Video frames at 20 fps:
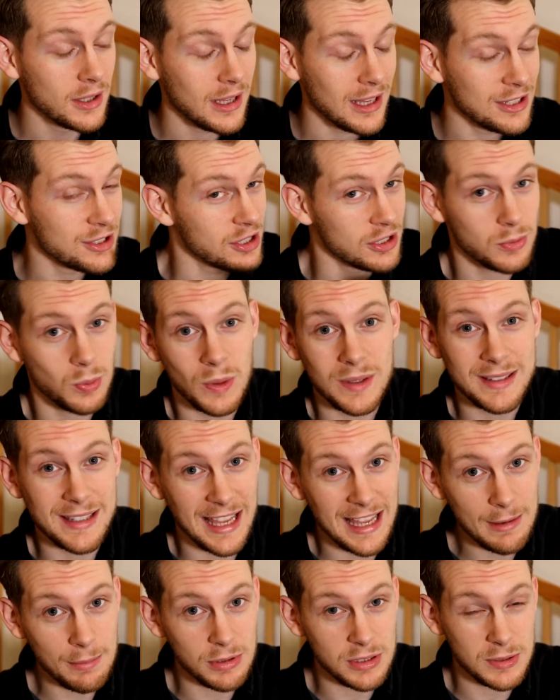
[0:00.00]
in just 1
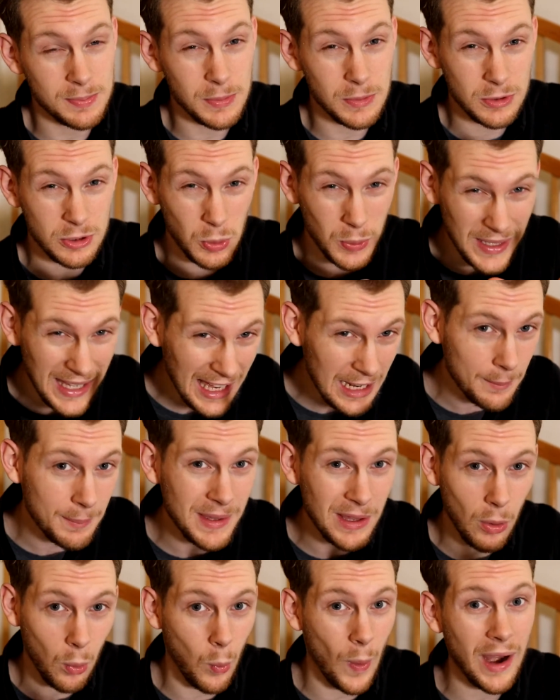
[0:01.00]
tablespoon, so we gotta
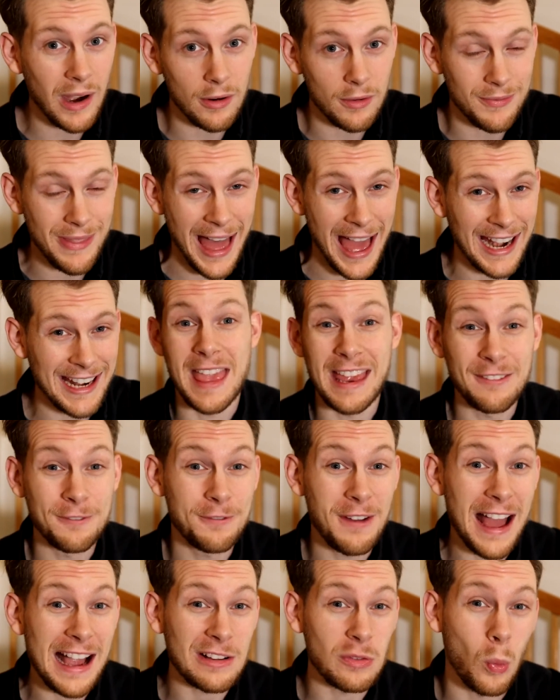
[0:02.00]
be aware of that. In
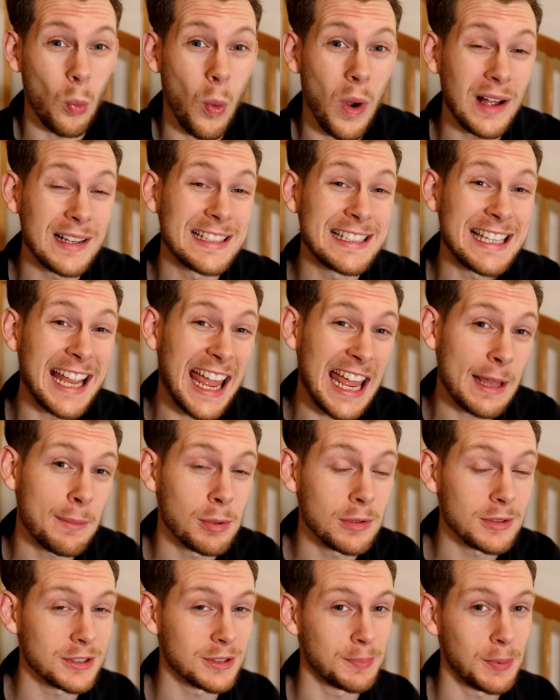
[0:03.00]
fact, 1
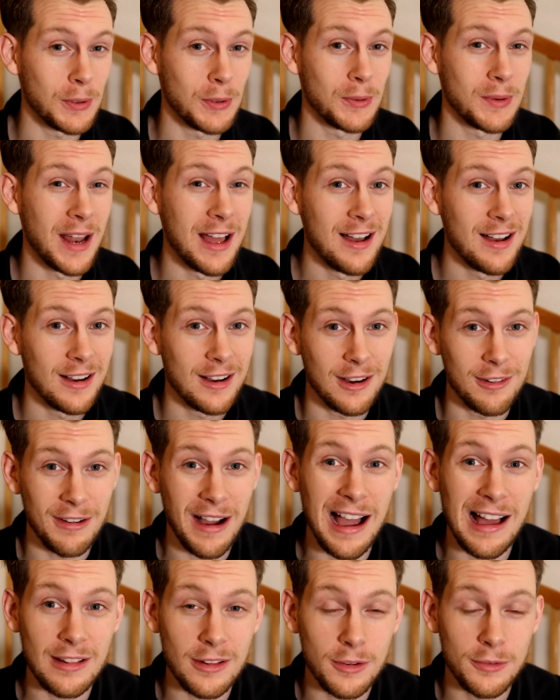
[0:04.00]
tablespoon of
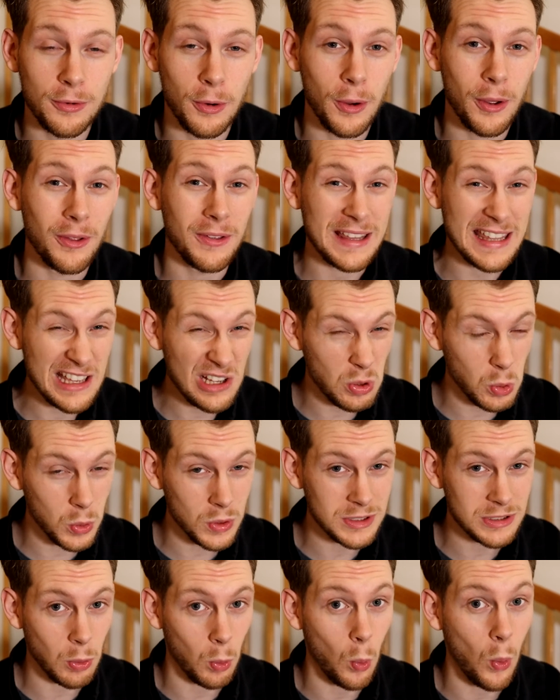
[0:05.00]
olive oil
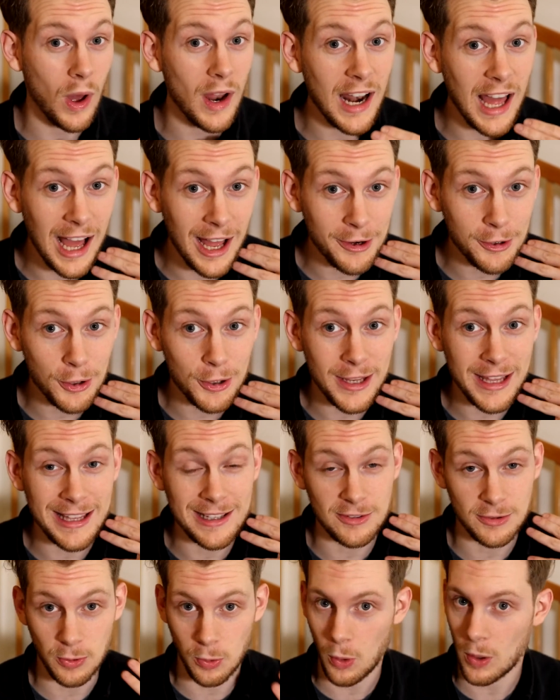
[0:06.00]
equals
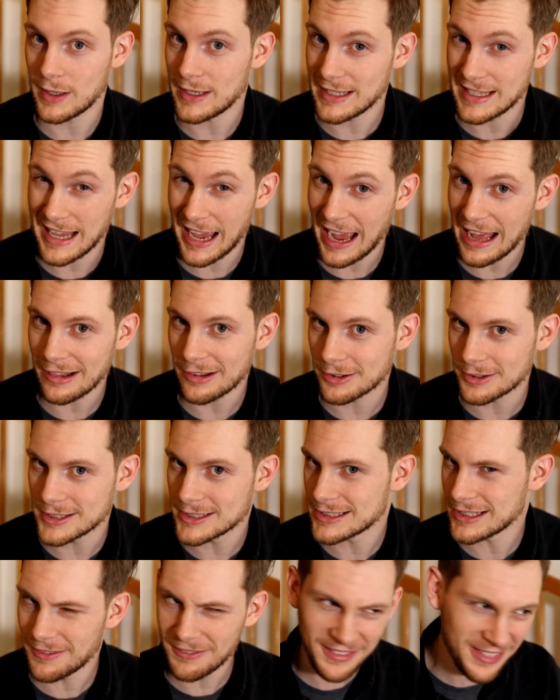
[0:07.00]
120
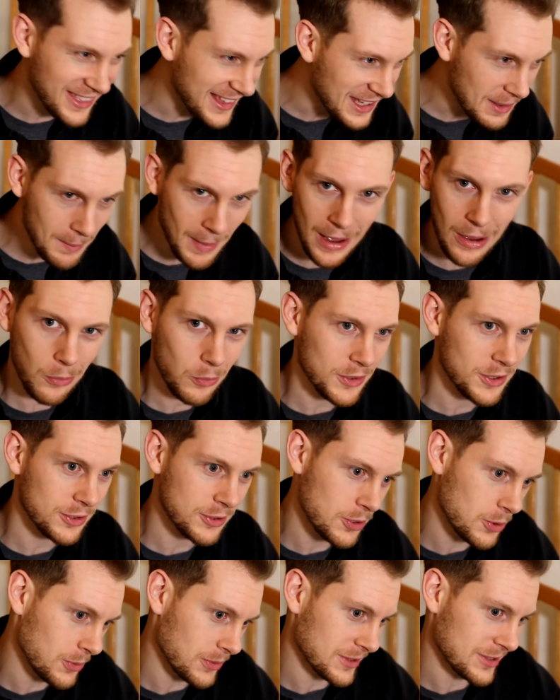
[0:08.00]
calories. And if you think about when
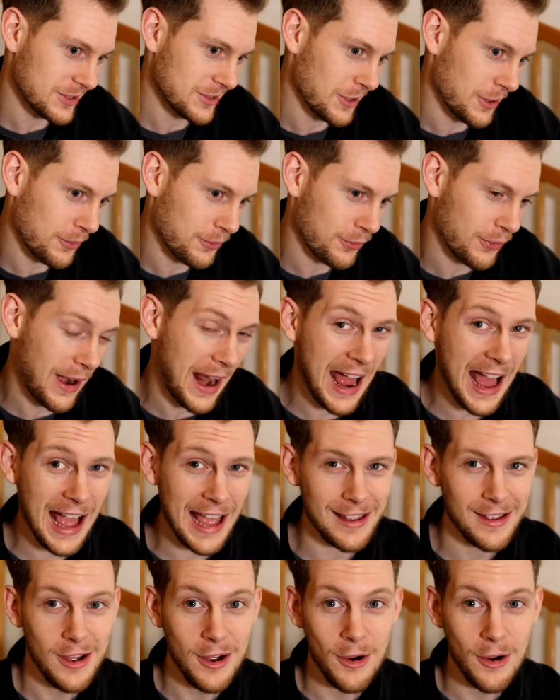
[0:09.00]
you're doing a stir fry,